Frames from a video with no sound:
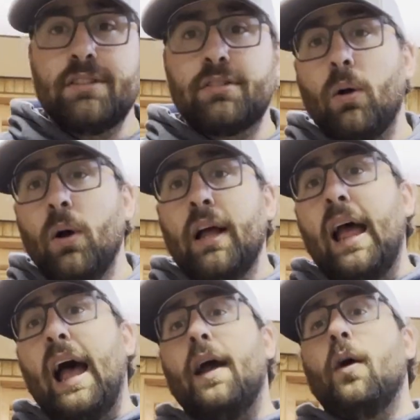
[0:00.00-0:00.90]
So
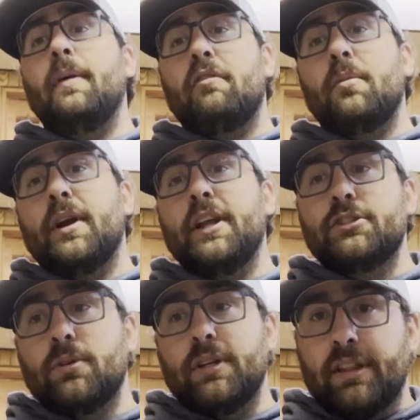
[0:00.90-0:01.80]
I hope everybody
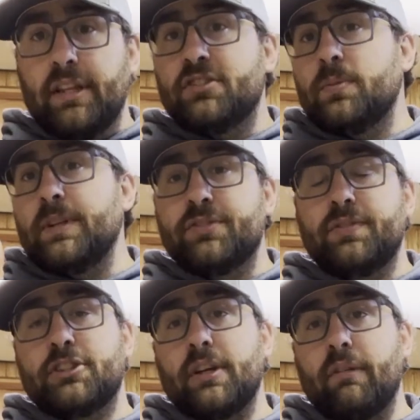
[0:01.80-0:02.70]
enjoyed this week's
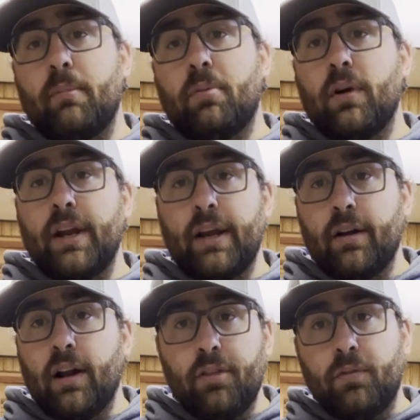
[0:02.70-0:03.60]
fishing report
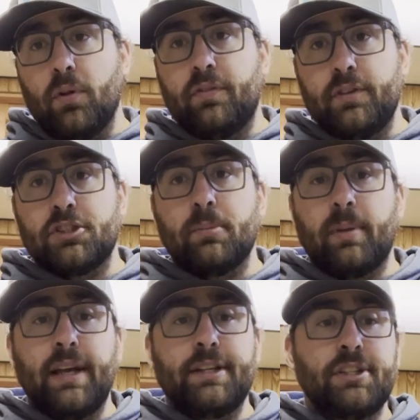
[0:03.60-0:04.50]
here on the Full Fishing
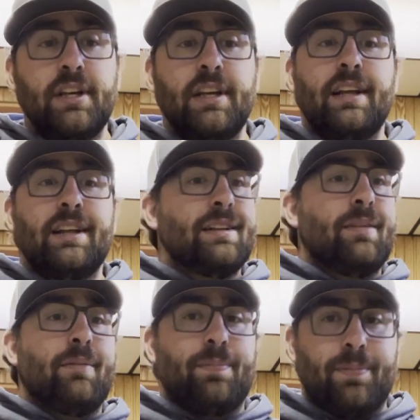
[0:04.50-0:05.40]
page.
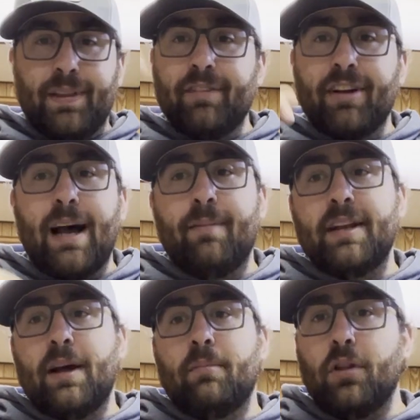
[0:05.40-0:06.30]
Leave a comment
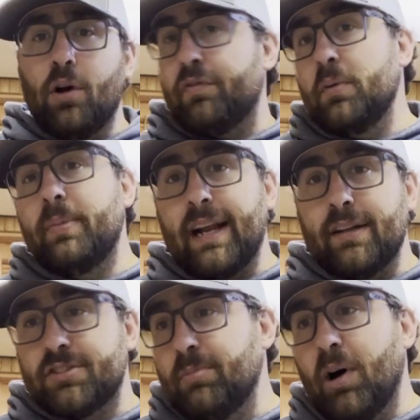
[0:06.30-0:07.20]
down below if you've been out
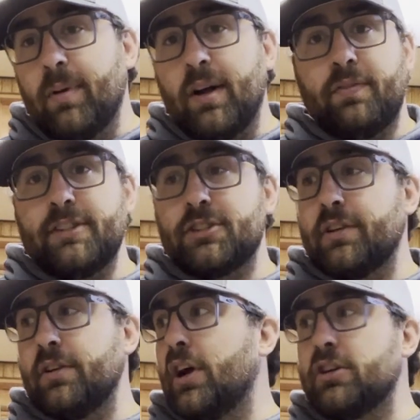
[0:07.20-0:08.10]
smallmouth fishing
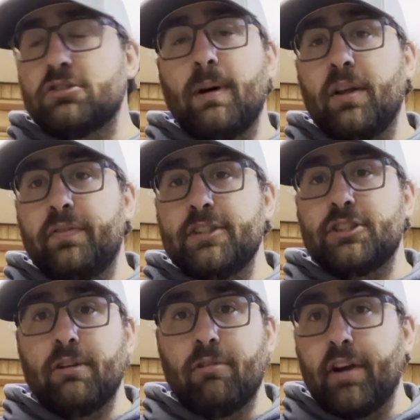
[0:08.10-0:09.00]
or largemouth
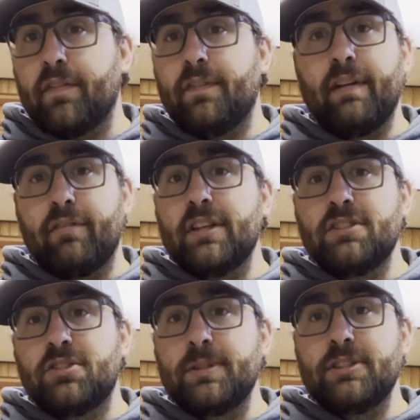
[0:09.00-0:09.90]
fishing, what your favorite
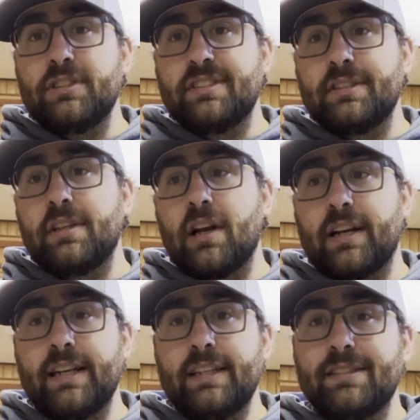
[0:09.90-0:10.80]
species to
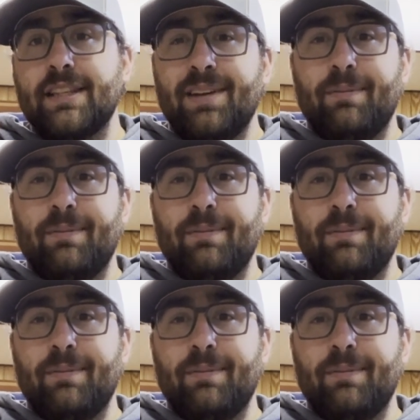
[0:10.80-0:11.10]
target is.